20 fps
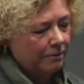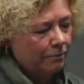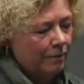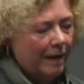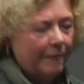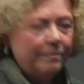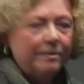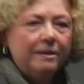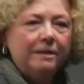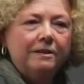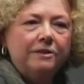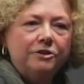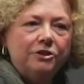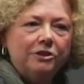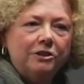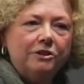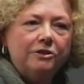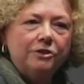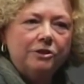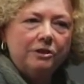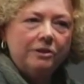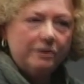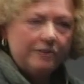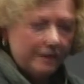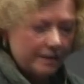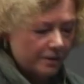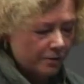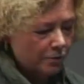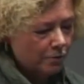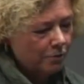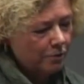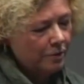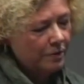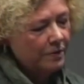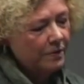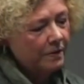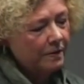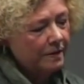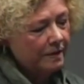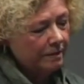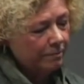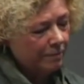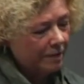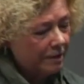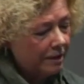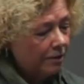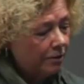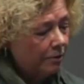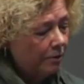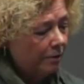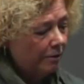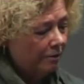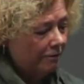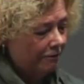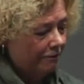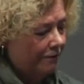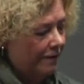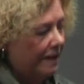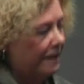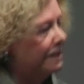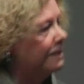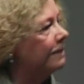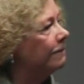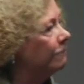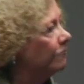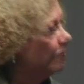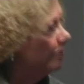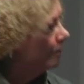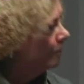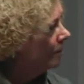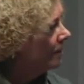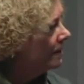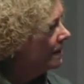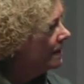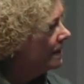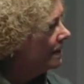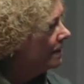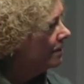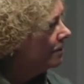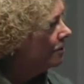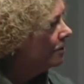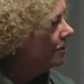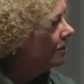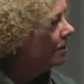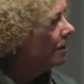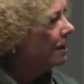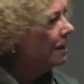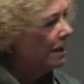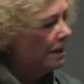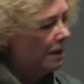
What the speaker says: rapidly changing discourses and material effects of globalization